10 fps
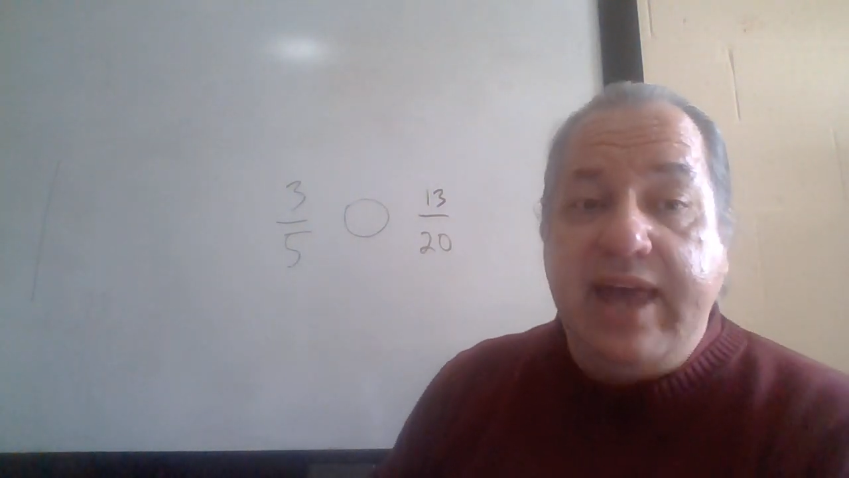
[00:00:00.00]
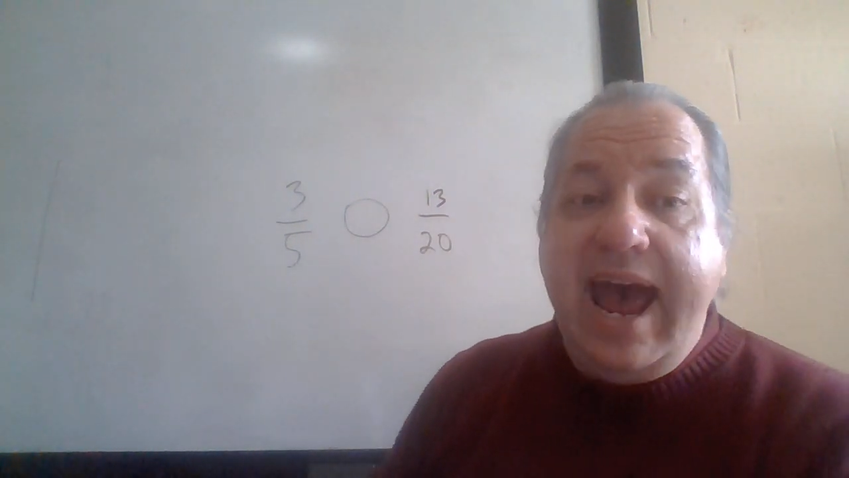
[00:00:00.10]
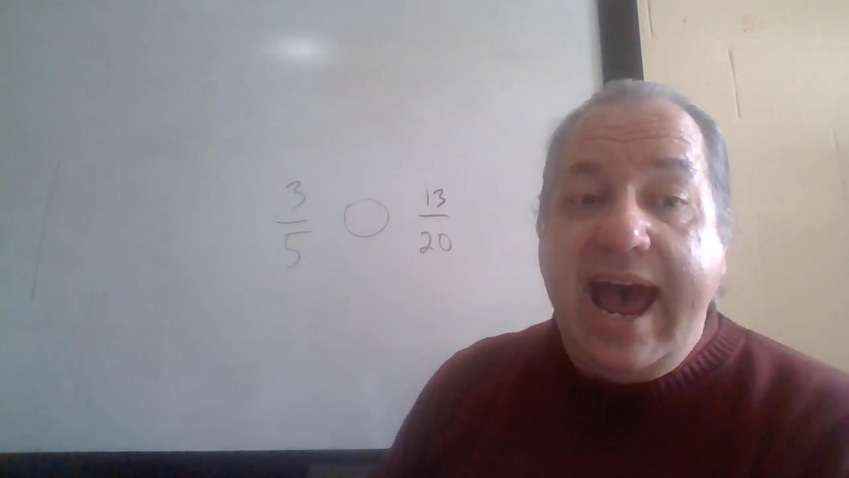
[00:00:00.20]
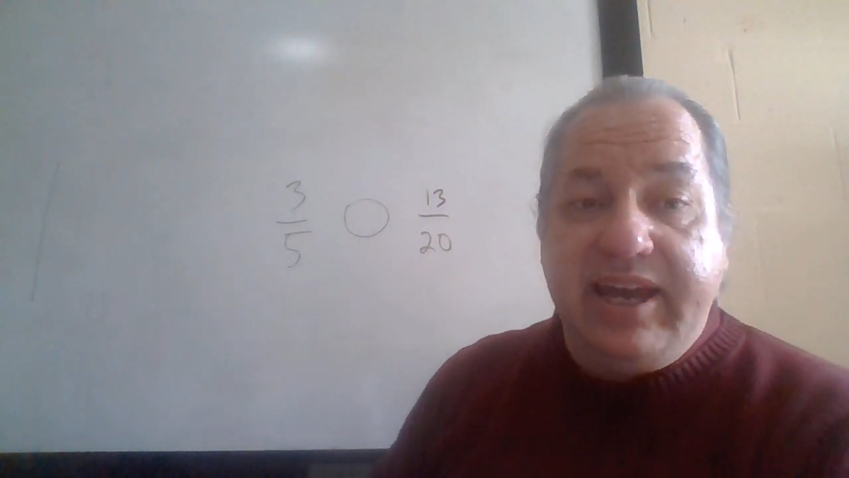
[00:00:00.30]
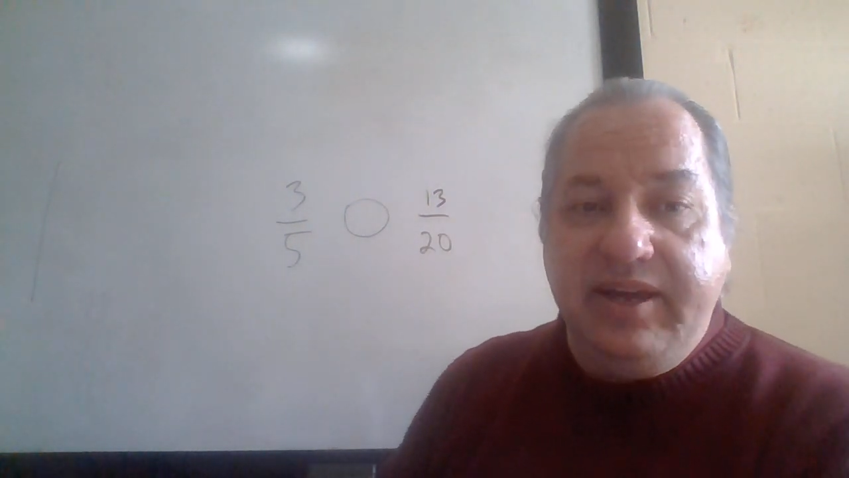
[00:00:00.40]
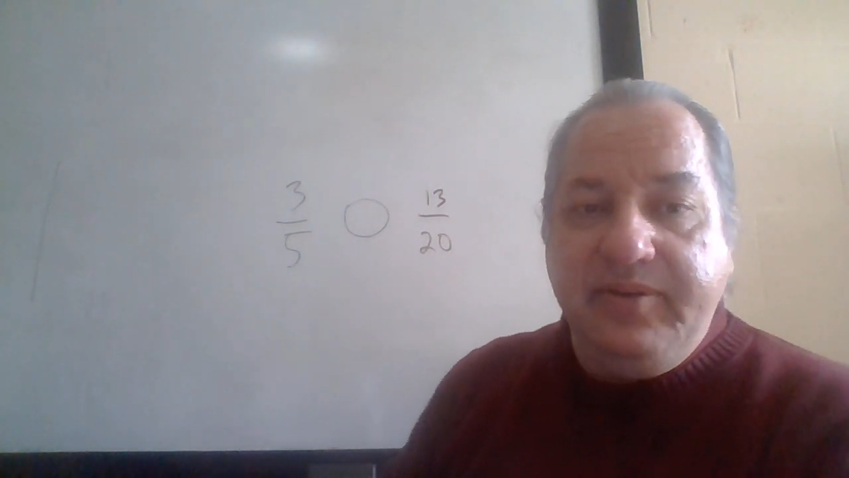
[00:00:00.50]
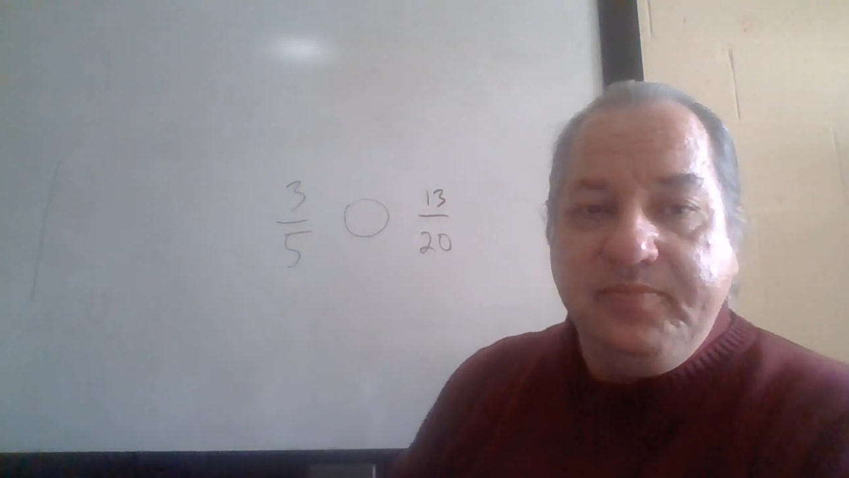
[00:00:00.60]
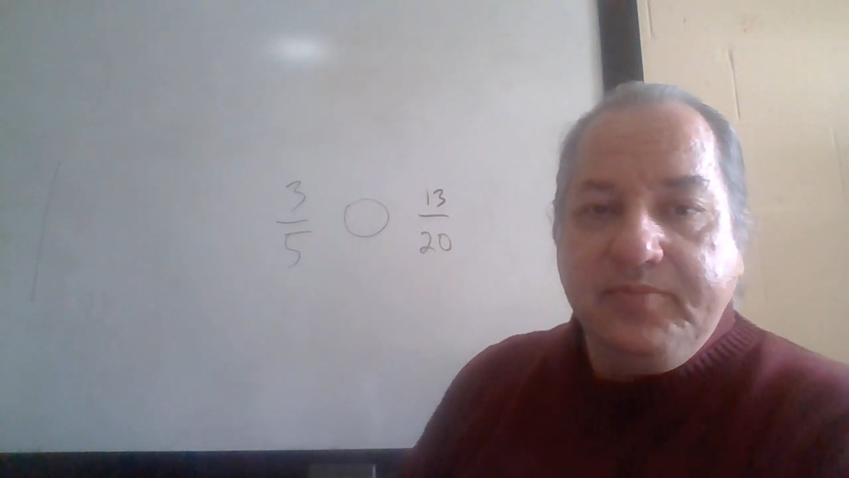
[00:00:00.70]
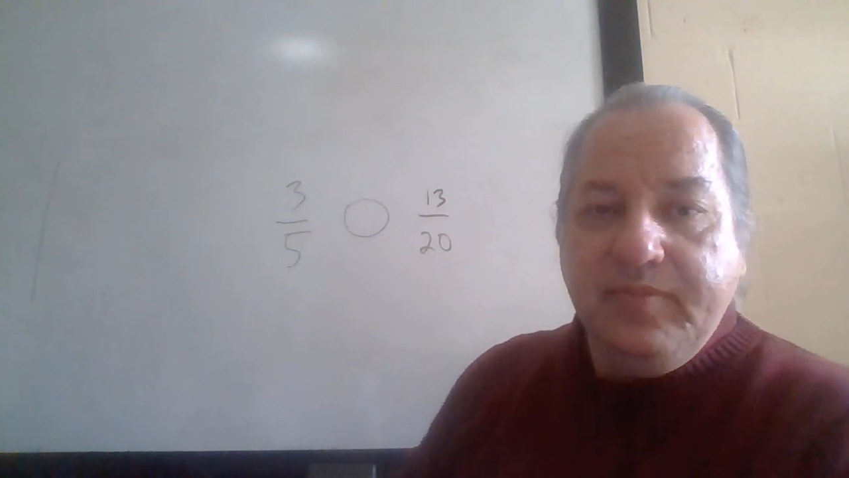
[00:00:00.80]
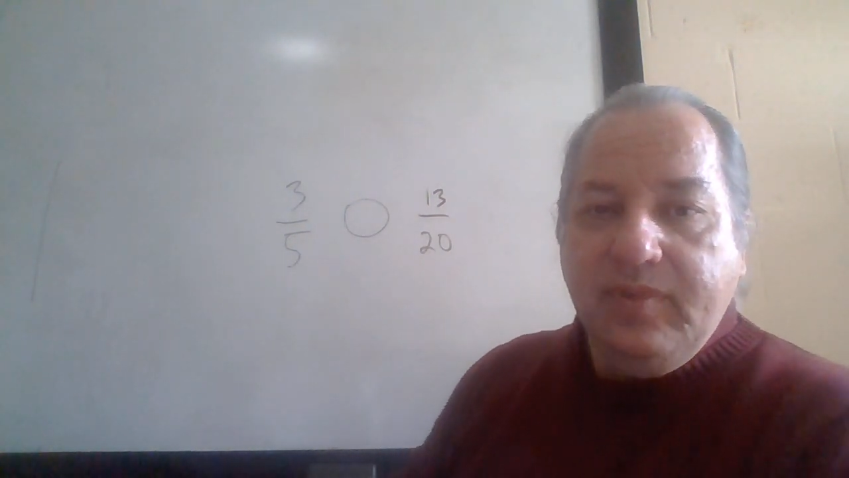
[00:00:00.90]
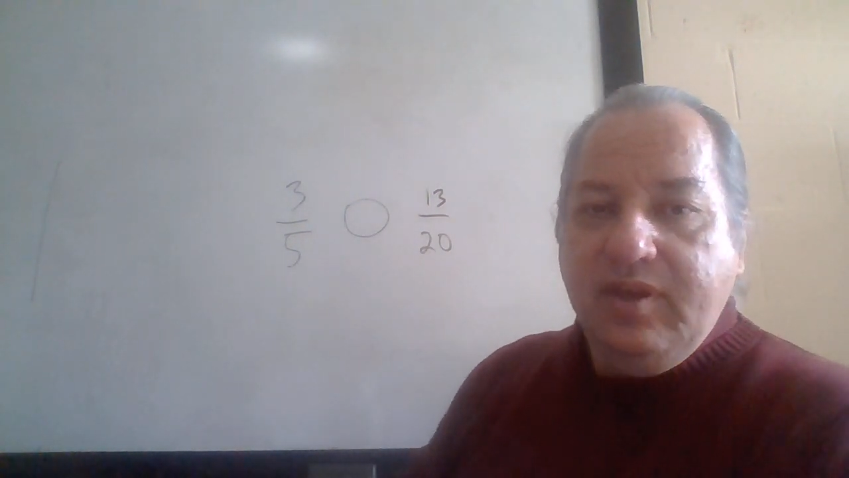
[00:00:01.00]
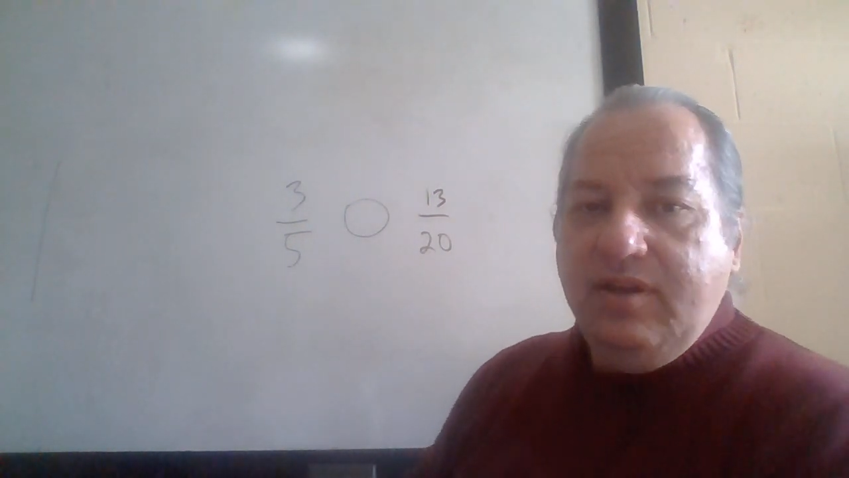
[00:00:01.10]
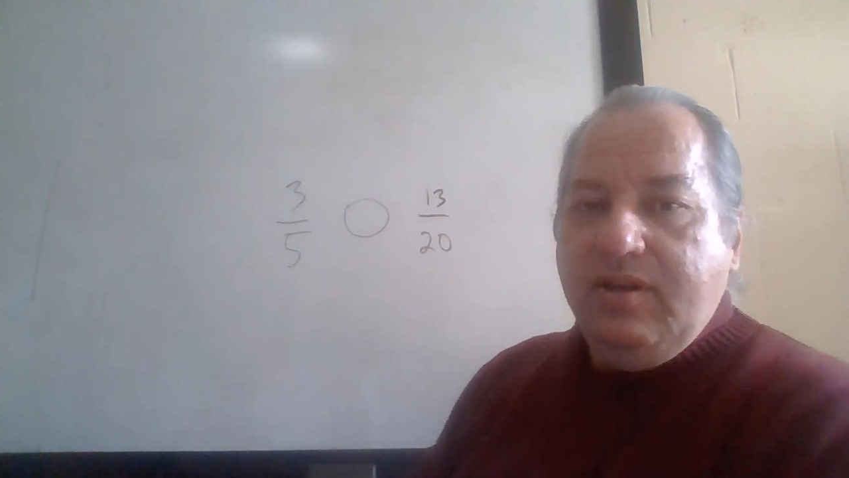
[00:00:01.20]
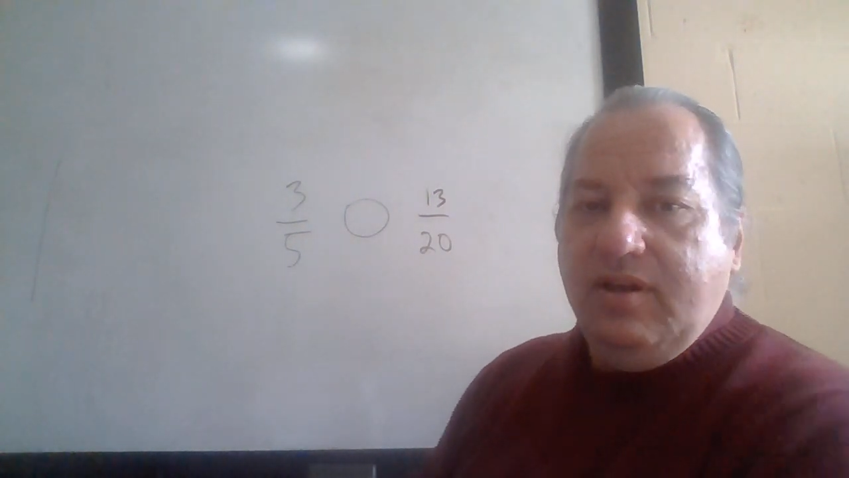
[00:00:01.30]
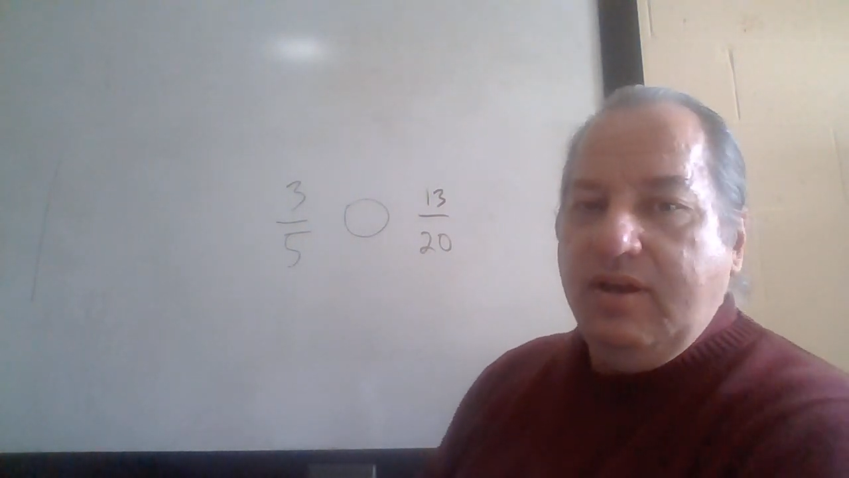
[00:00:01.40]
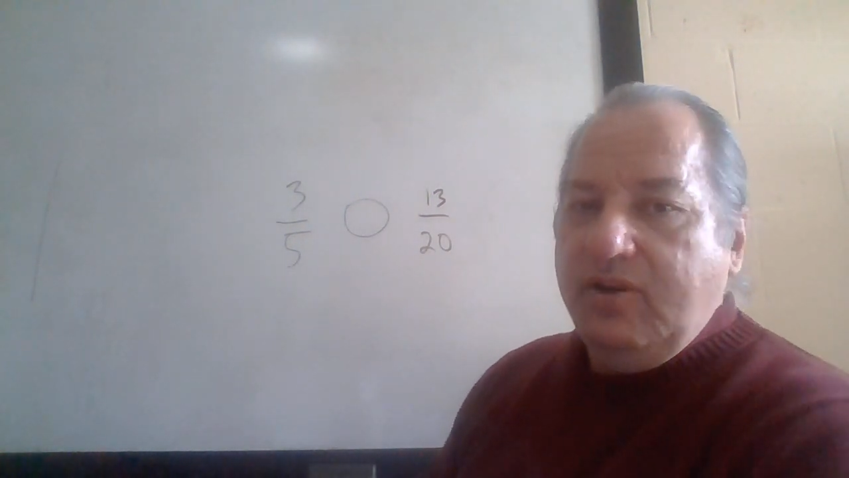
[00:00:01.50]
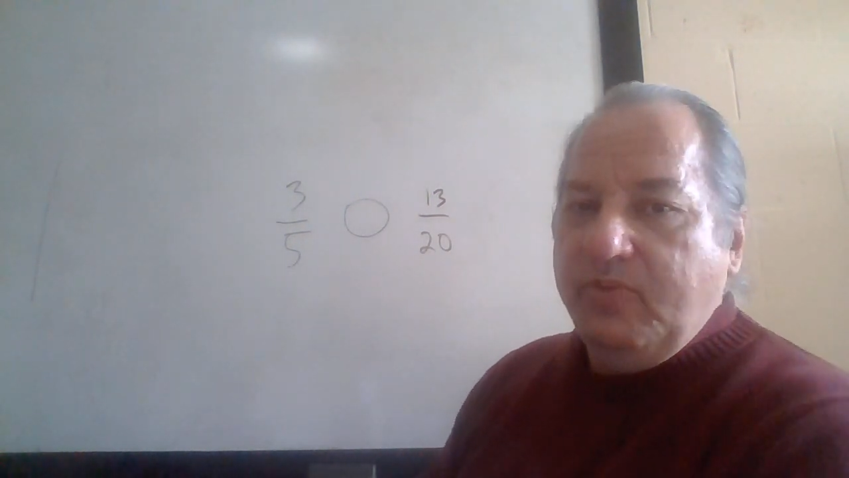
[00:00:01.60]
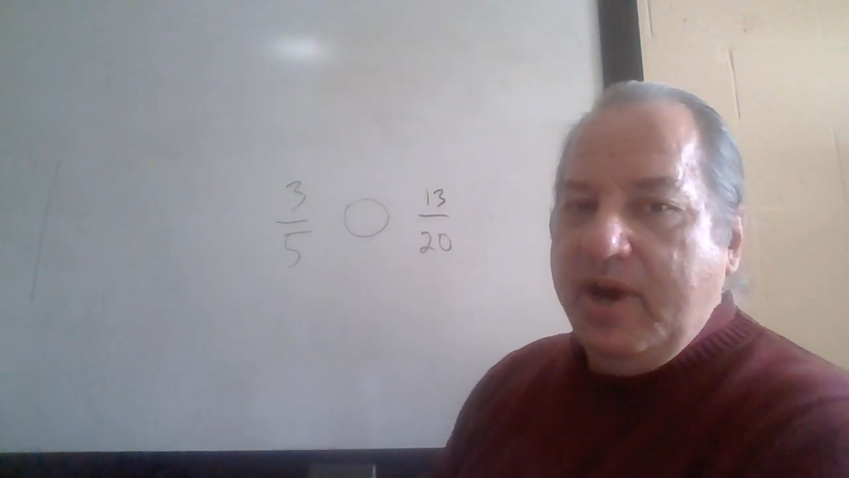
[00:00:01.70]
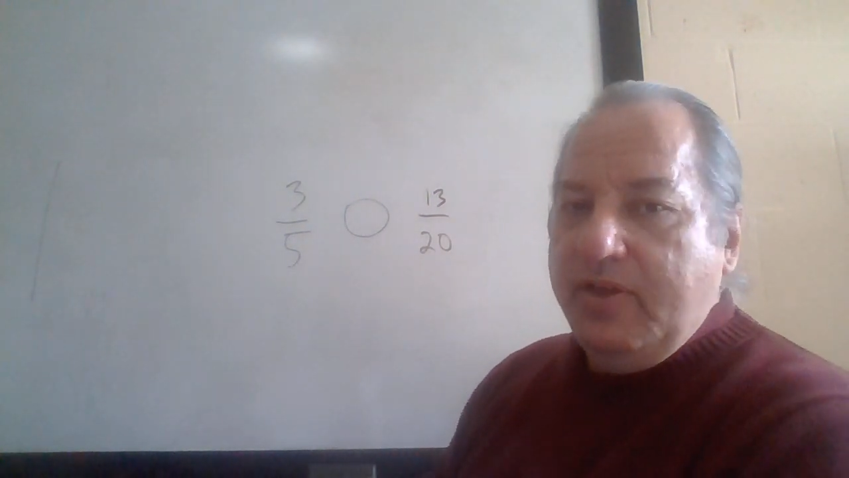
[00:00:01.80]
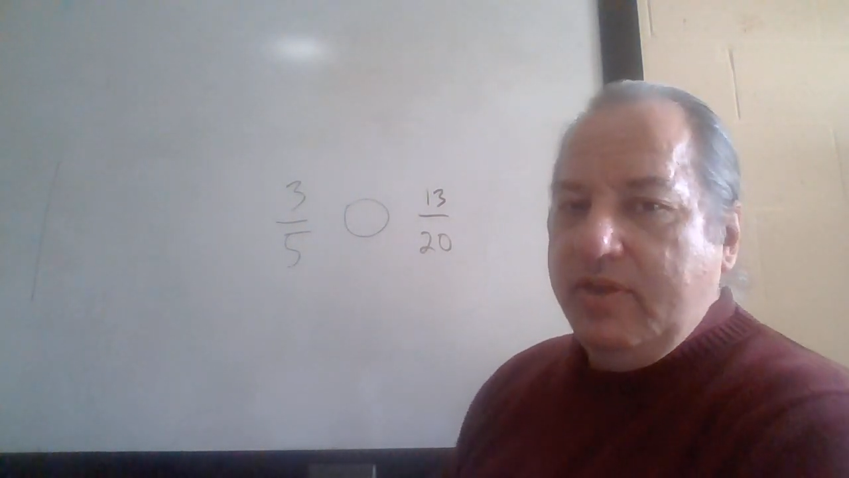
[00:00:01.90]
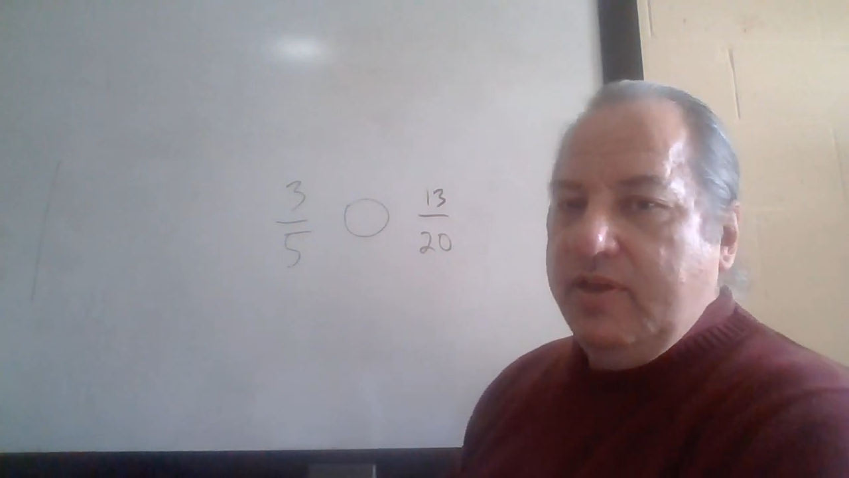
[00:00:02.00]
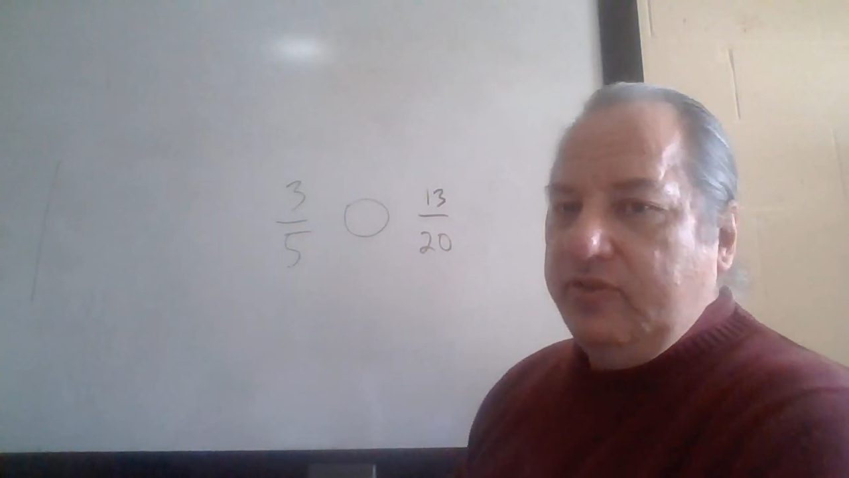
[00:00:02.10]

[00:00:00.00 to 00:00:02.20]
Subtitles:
hack rather than